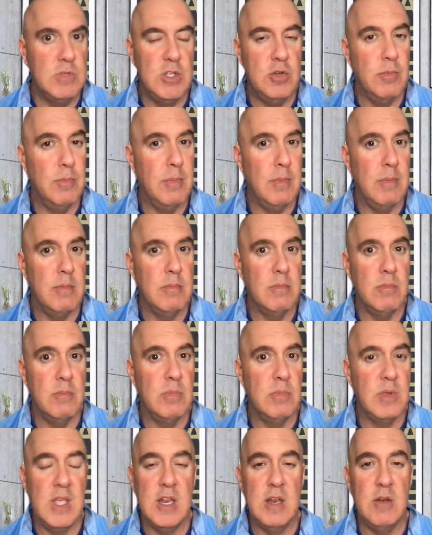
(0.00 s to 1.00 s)

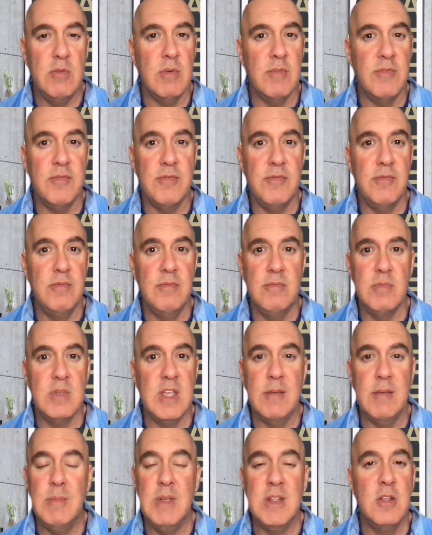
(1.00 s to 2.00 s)
Can you
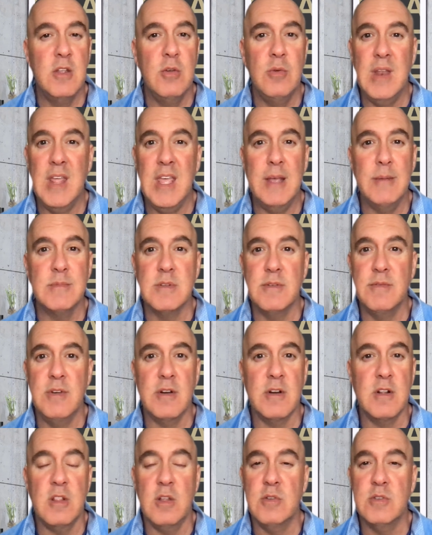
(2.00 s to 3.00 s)
give me two names of
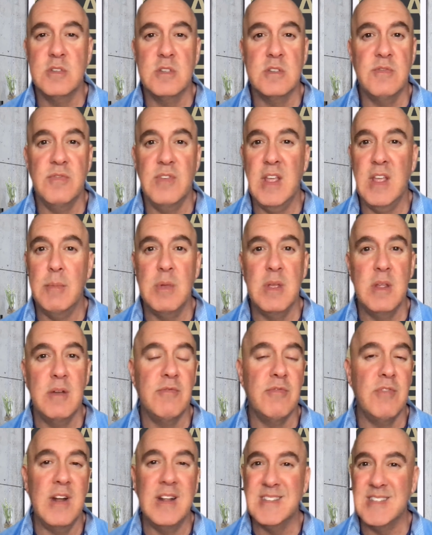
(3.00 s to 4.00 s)
your closest family
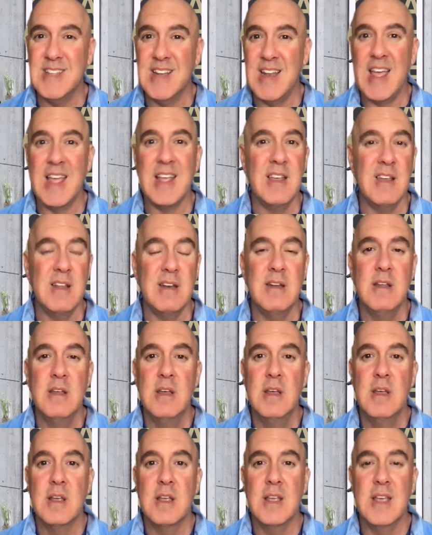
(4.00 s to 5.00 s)
and friends that I could
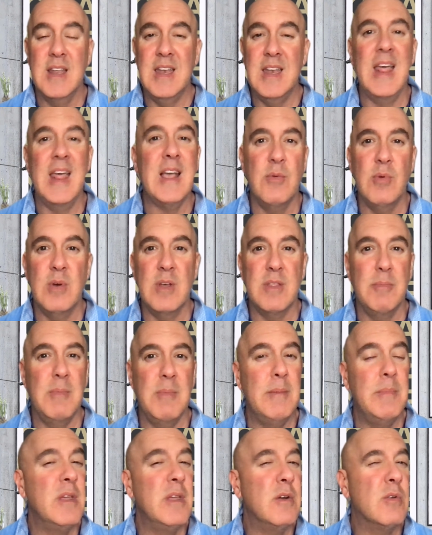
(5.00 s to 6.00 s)
connect with?
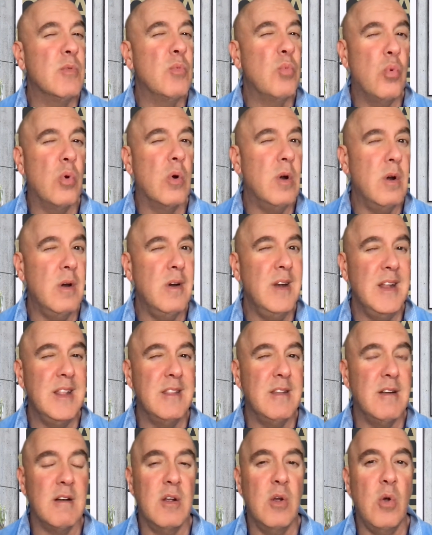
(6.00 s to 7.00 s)
Maybe you're
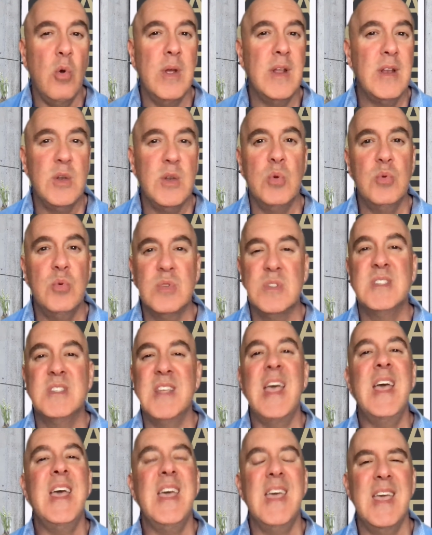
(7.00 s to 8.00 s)
worried they're going to
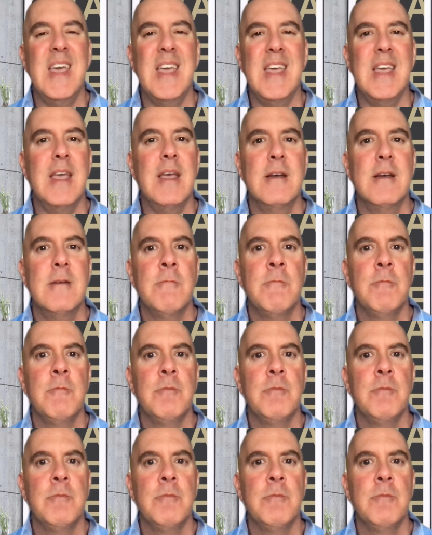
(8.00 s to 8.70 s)
say